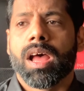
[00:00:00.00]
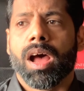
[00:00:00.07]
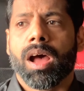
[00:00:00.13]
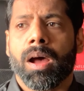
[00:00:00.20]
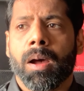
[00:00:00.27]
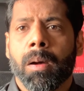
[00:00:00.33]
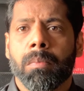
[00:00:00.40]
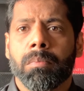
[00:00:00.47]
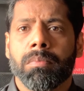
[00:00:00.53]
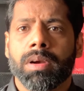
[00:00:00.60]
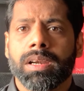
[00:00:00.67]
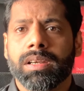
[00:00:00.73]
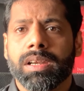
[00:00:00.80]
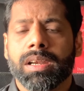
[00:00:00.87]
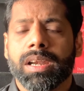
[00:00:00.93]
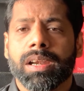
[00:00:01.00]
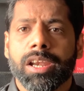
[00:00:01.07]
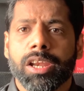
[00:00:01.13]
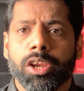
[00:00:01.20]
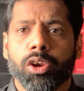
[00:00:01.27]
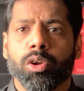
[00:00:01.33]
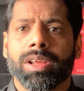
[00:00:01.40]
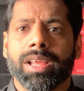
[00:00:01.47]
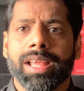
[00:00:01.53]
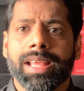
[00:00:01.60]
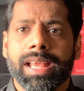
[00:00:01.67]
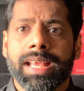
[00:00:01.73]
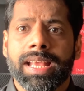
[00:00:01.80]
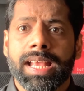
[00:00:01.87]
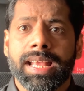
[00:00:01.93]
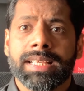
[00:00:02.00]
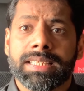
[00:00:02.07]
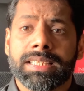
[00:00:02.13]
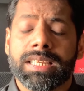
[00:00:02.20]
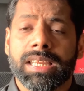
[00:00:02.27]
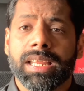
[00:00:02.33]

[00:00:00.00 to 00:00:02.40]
but is